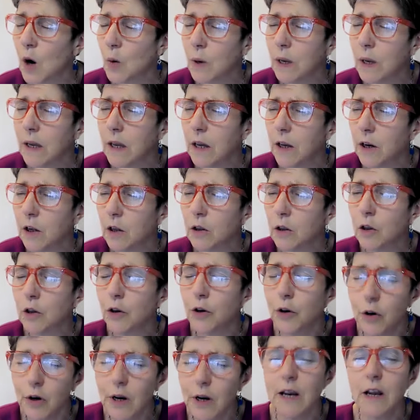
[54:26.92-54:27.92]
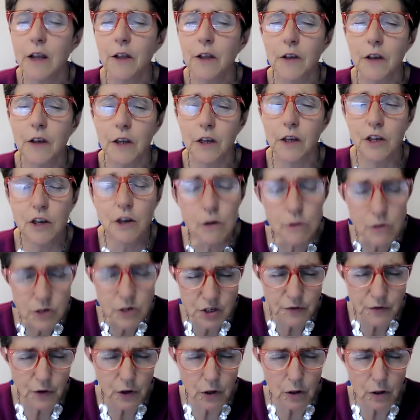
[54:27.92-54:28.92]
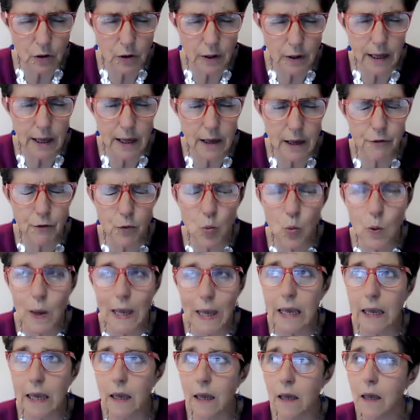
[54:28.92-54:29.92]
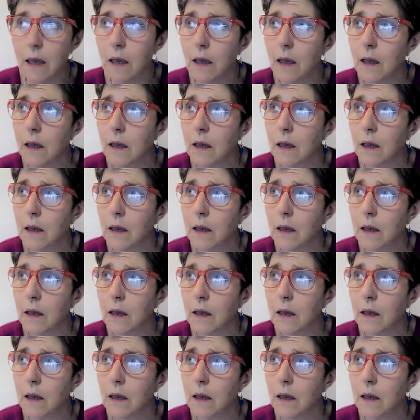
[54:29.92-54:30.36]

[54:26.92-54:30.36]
are we going to learn anything useful if we